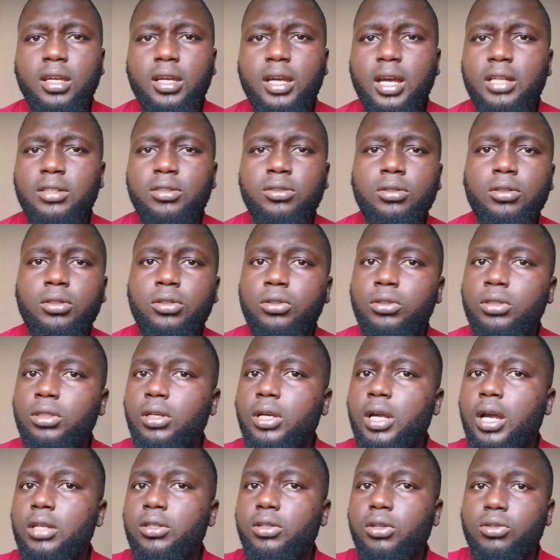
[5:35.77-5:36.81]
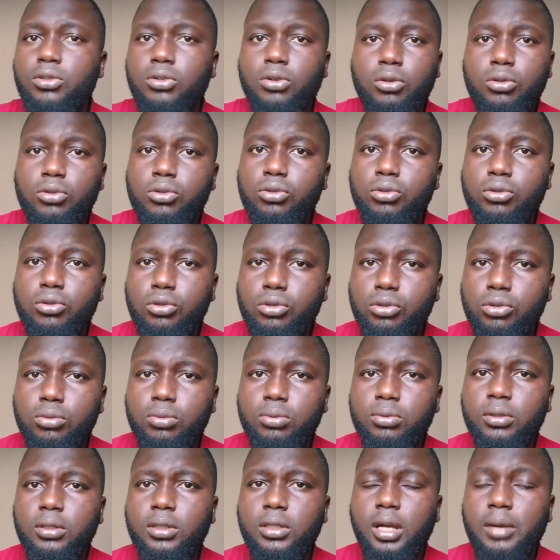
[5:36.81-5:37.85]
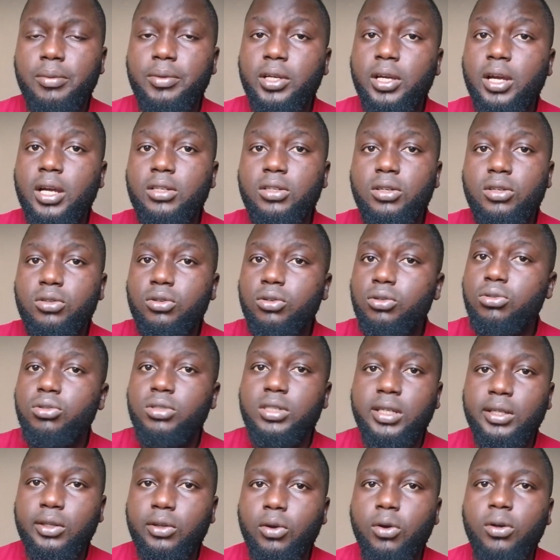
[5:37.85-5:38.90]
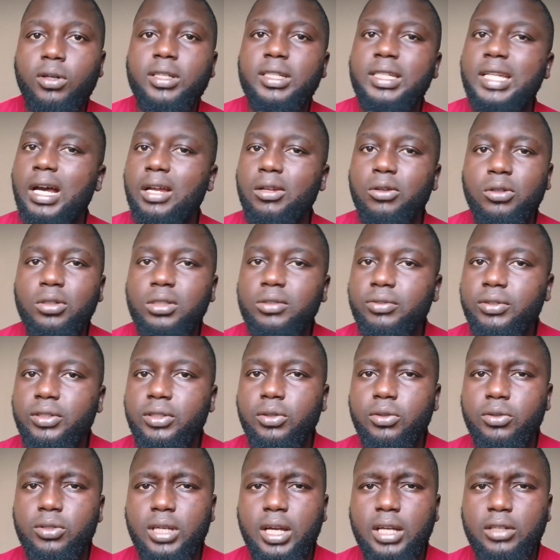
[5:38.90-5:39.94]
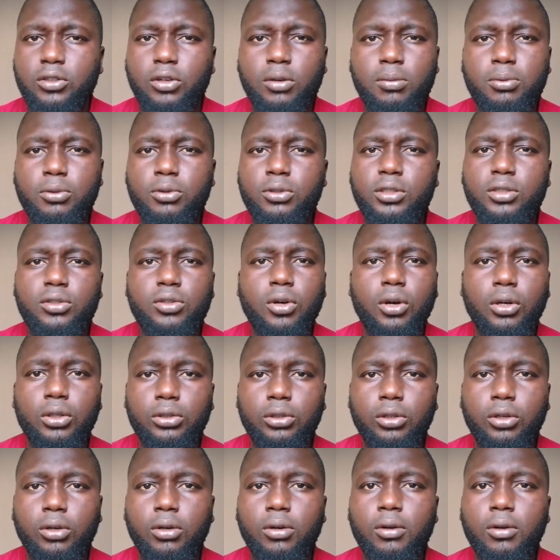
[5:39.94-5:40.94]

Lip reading: You can't just go to YouTube. You can't just go to TikTok, download videos and upload it on